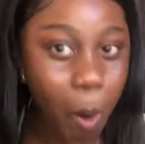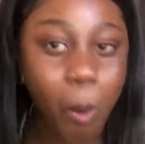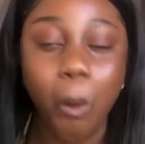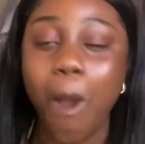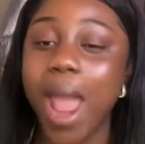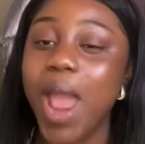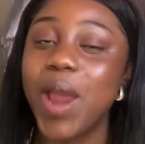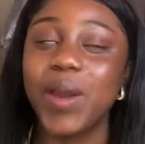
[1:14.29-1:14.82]

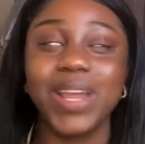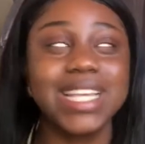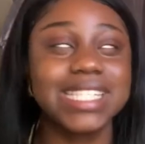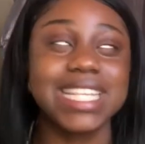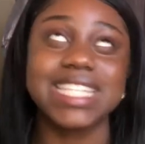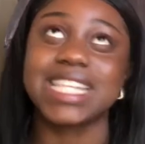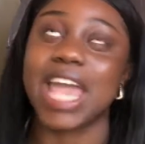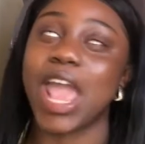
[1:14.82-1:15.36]
where is
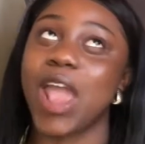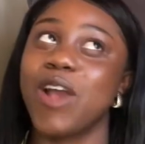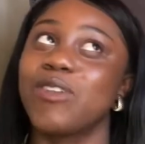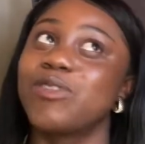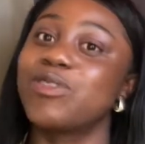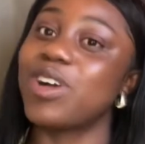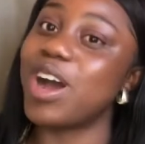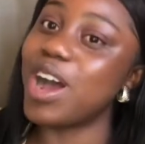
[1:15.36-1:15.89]
this hair
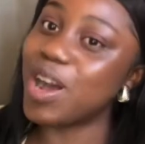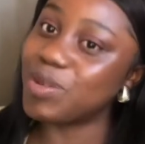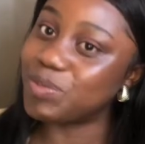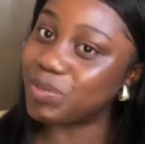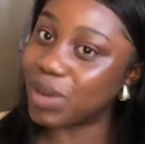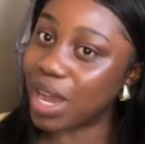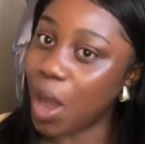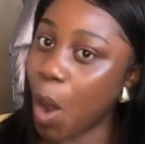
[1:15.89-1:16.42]

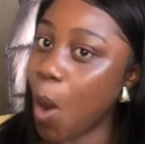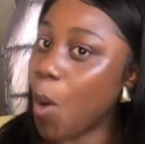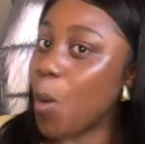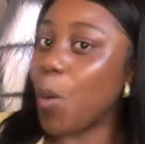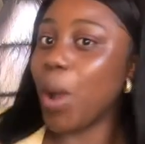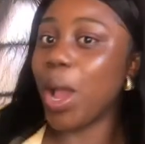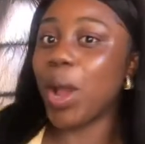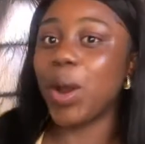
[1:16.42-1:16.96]
from?
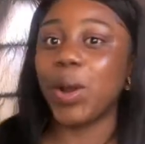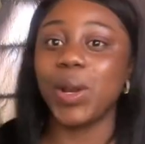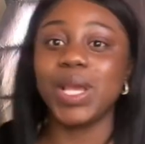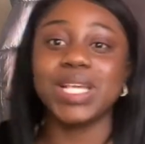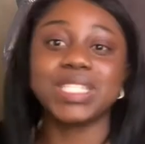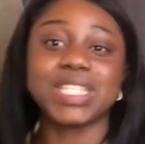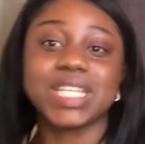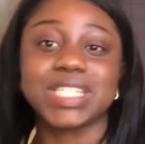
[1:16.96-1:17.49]
Where
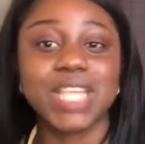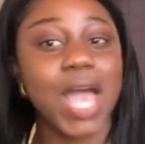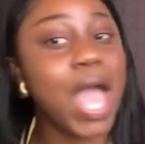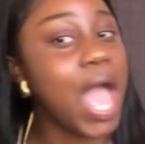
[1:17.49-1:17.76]
is this